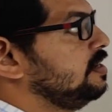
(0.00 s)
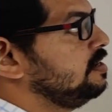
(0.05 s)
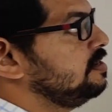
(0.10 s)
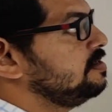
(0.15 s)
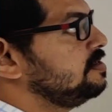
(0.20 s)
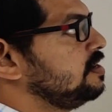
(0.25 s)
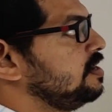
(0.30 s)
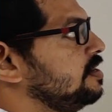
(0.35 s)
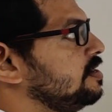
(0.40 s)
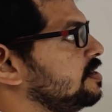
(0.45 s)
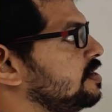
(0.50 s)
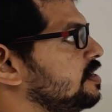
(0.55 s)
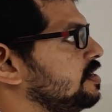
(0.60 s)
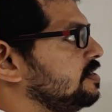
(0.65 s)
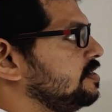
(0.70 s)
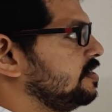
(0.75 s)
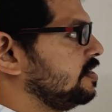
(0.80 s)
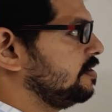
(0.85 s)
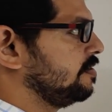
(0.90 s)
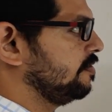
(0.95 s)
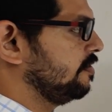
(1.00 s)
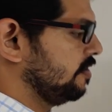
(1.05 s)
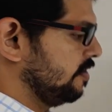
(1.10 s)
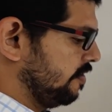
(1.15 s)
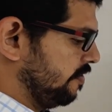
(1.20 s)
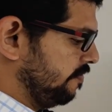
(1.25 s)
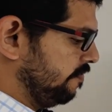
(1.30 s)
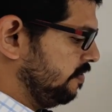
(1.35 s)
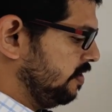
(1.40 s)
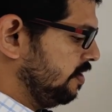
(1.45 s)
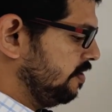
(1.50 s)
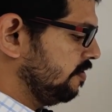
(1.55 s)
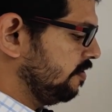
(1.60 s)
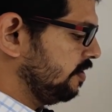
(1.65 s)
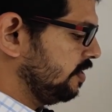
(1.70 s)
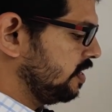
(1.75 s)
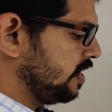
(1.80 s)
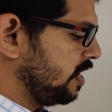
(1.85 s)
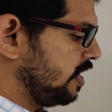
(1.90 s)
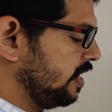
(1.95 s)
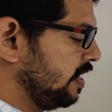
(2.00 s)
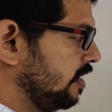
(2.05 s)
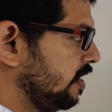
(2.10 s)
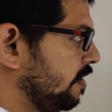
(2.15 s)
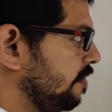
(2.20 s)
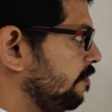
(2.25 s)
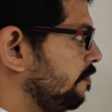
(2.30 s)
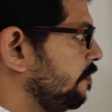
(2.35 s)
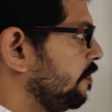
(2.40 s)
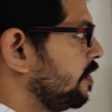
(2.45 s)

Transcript: initial equation. We know that